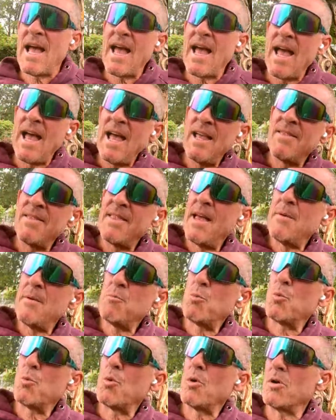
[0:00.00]
And then
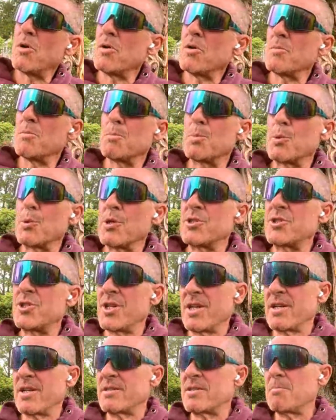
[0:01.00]
we're
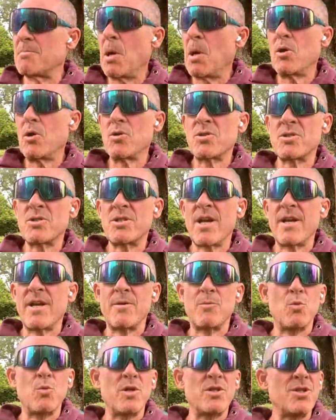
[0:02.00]
bridging to
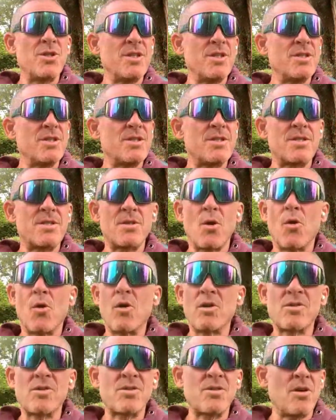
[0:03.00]
Pulsechain, which is
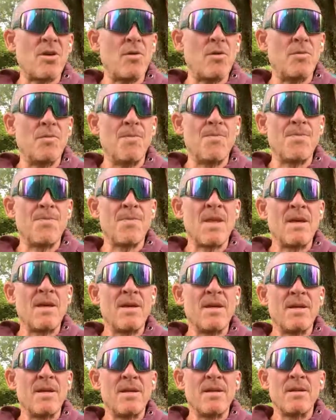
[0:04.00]
also,
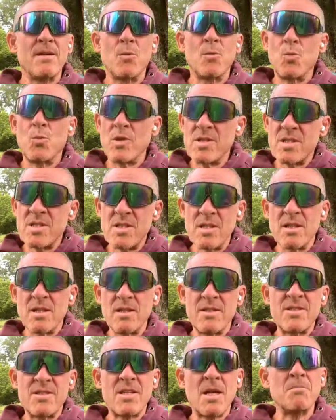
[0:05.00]
with
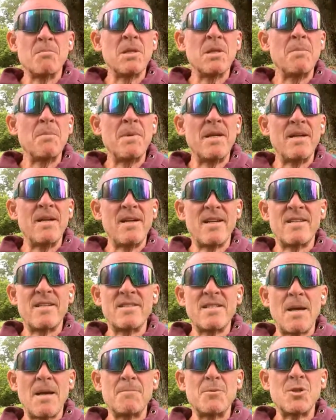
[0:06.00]
some limited
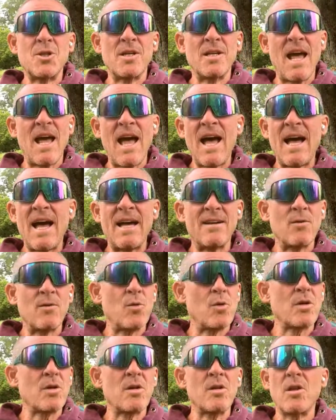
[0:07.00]
exception, at
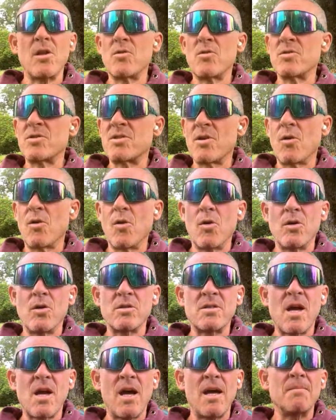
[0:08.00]
or close to
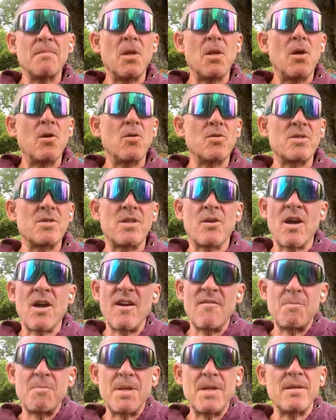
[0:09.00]
all-time lows. There
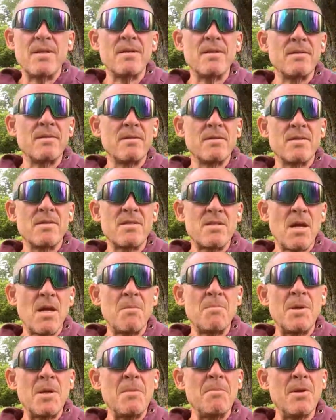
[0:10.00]
have been
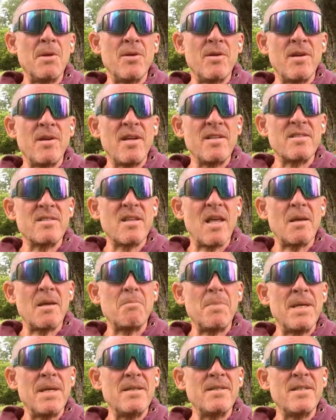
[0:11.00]
sub-communities like
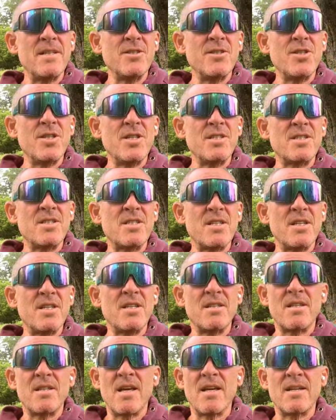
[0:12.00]

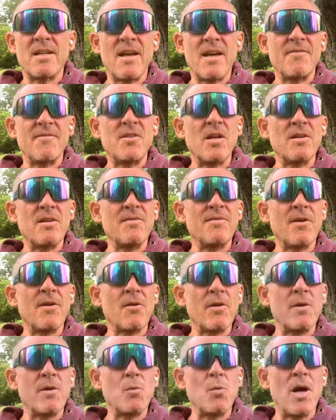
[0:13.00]
PTGC that have done
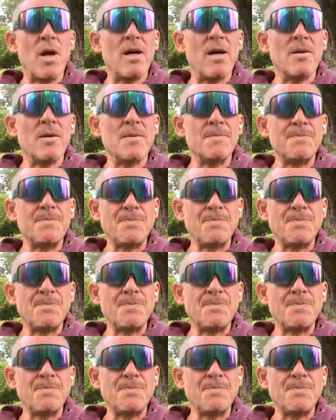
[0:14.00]
very well.